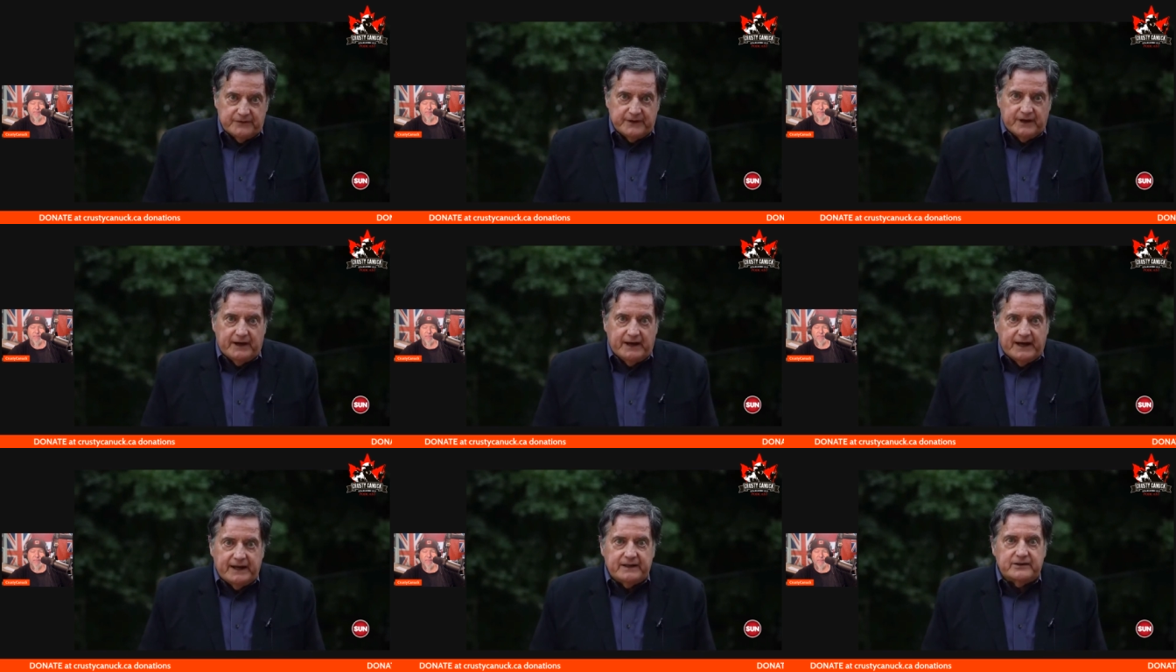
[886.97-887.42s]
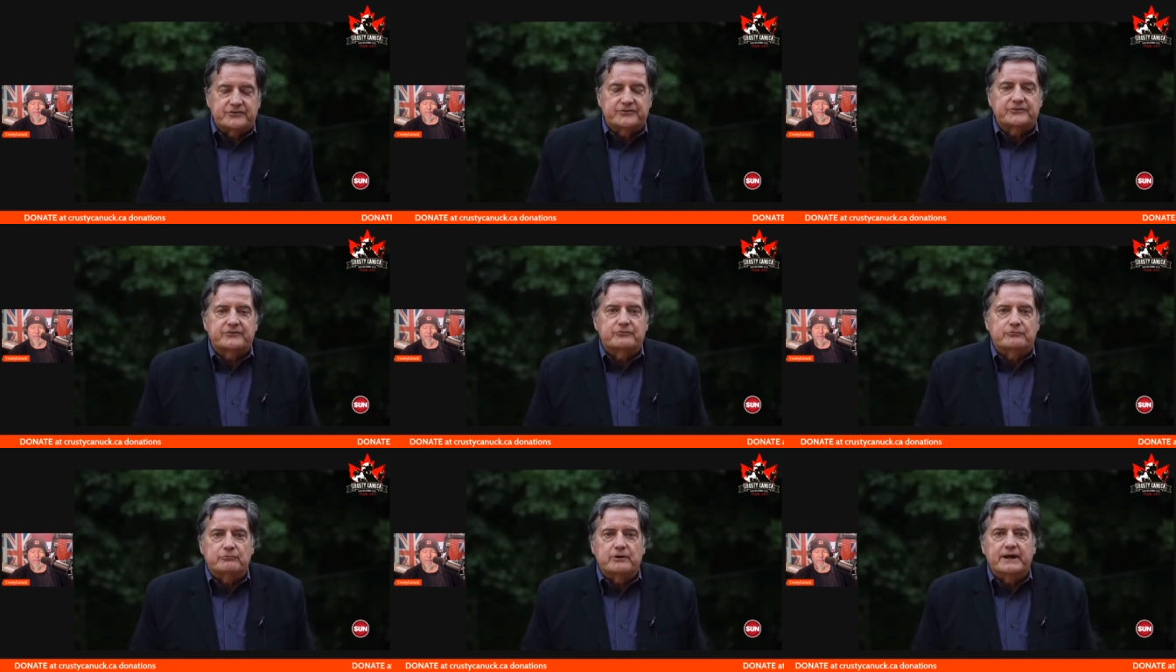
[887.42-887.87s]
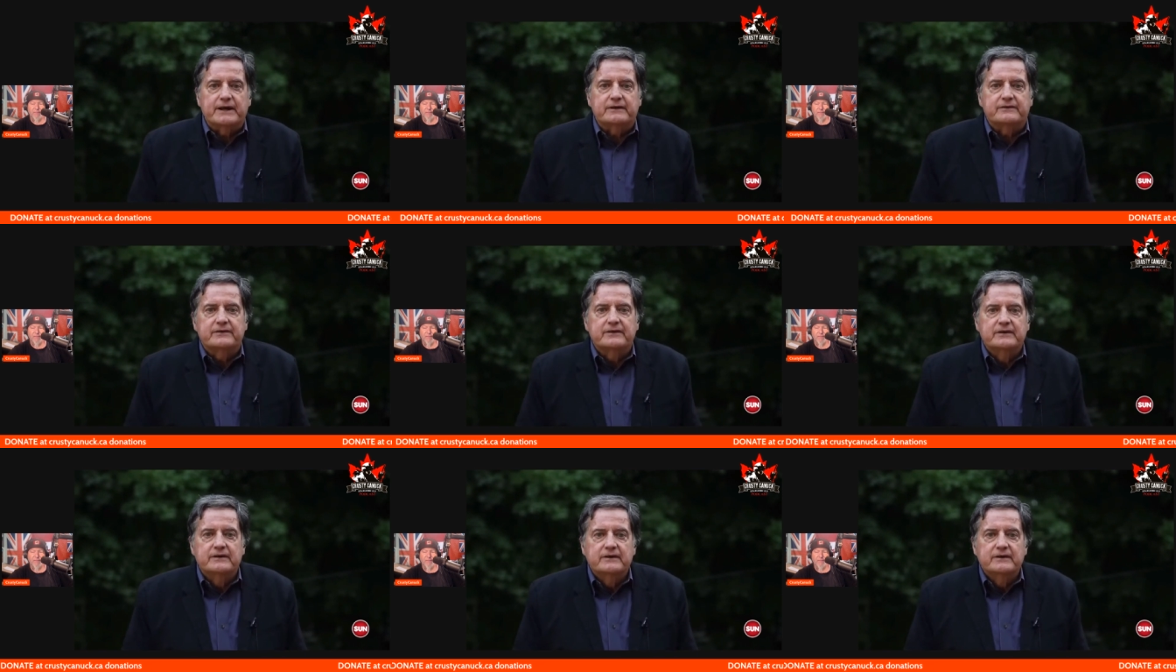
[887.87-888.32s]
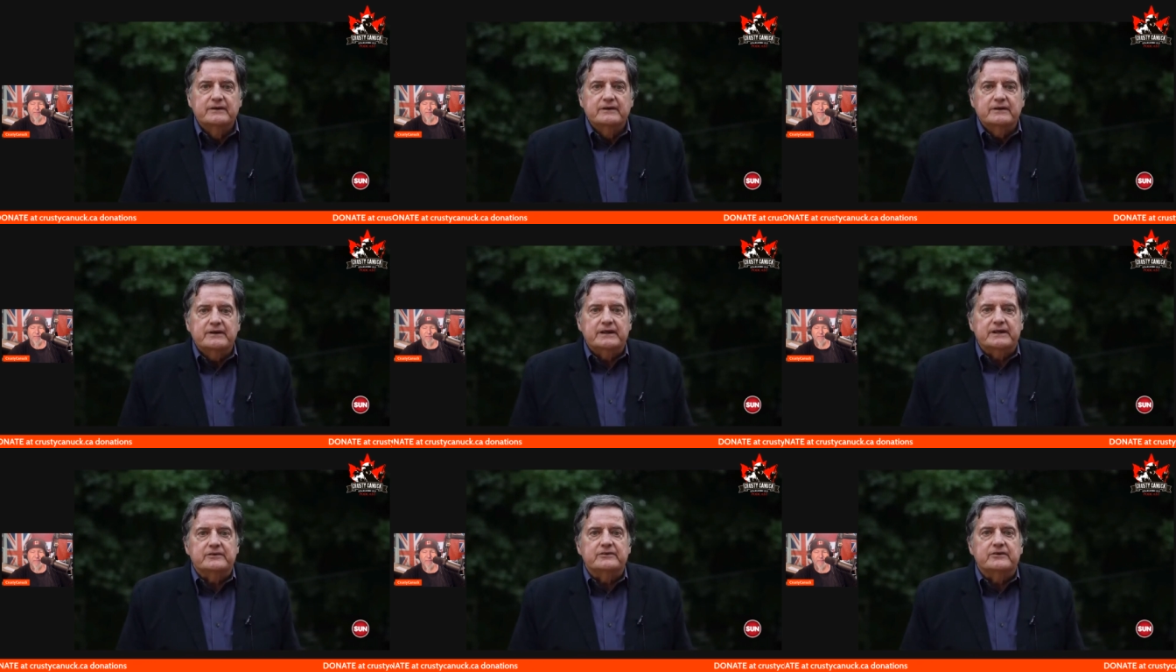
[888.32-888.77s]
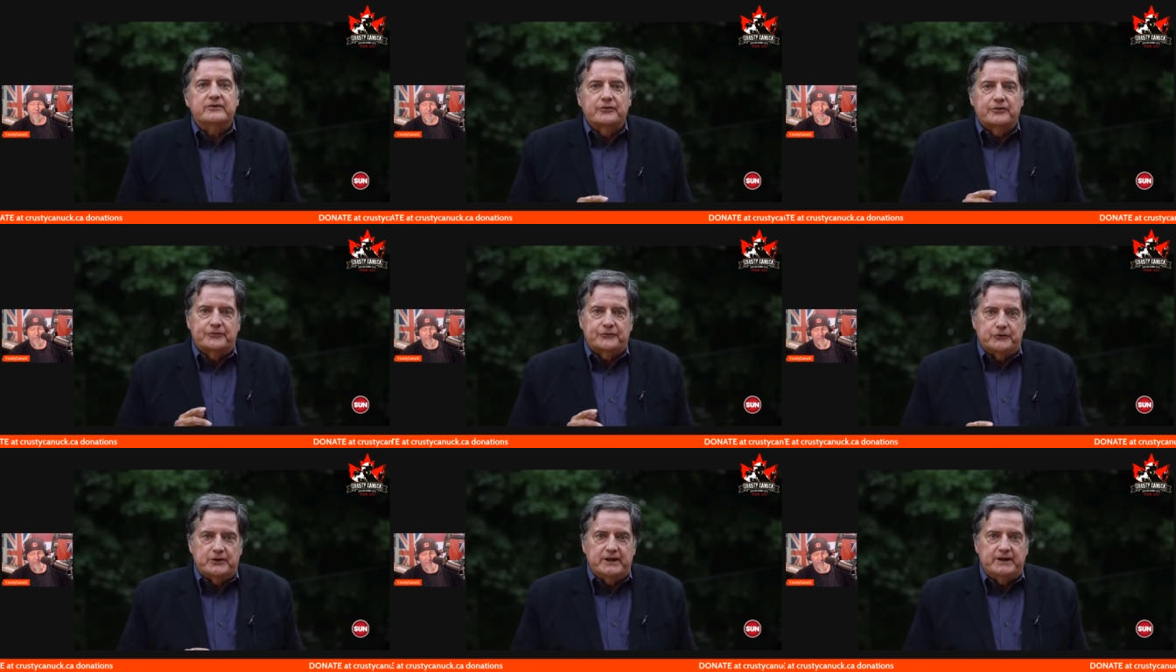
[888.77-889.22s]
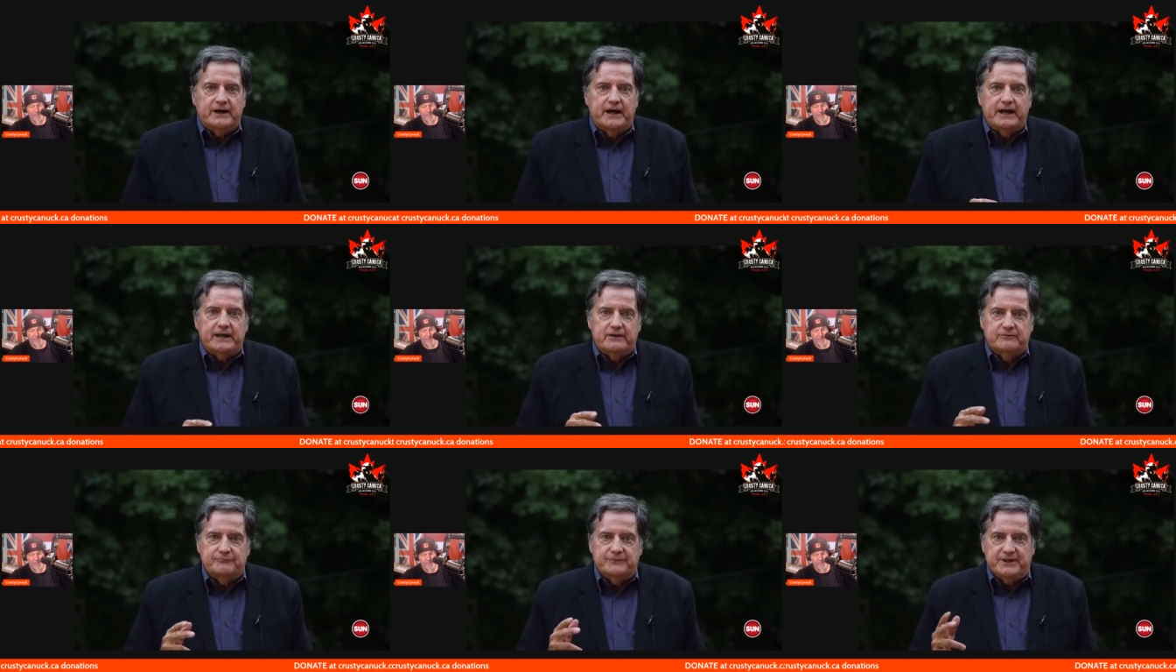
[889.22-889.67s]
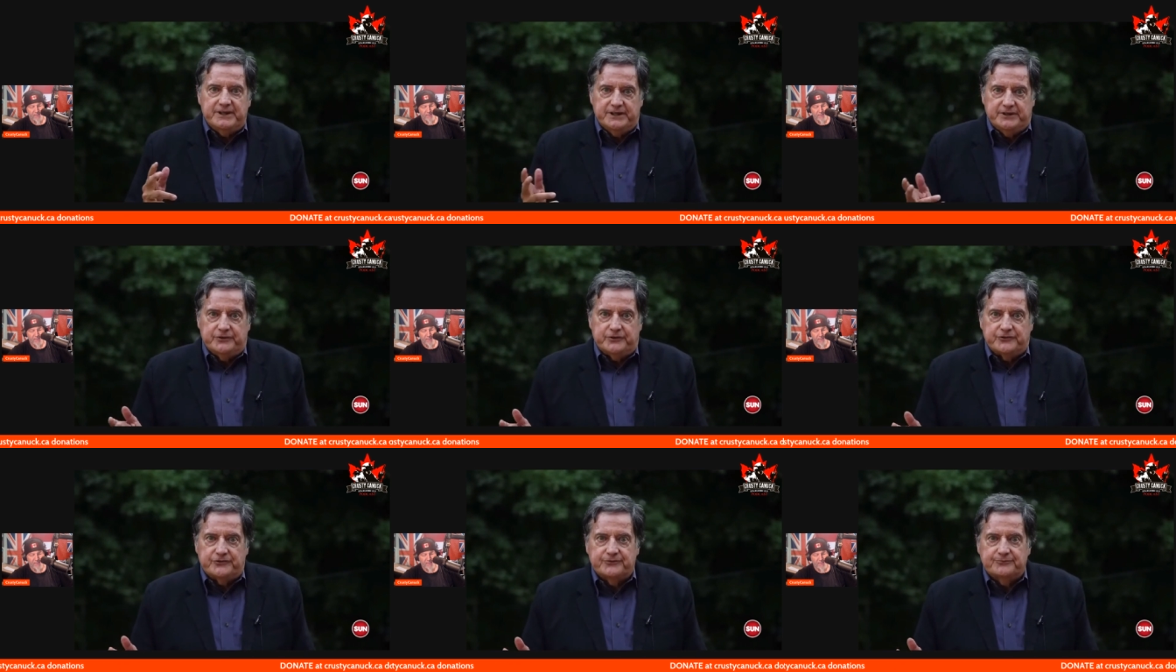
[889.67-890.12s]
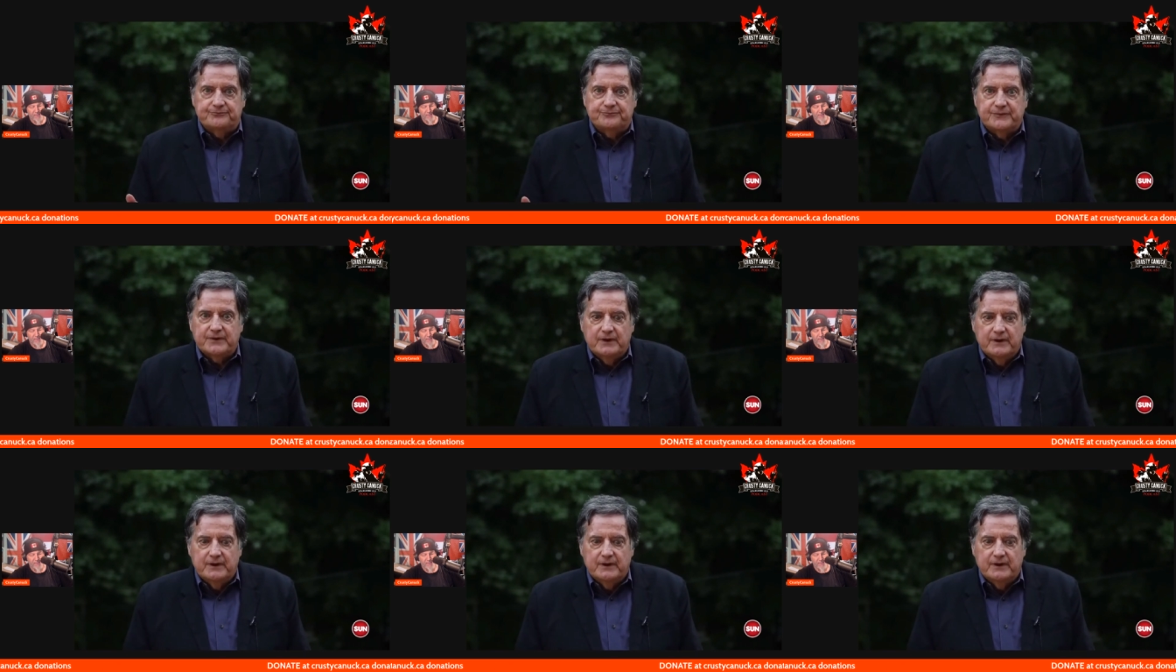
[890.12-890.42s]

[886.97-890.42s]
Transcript: the highest rate in 39 years.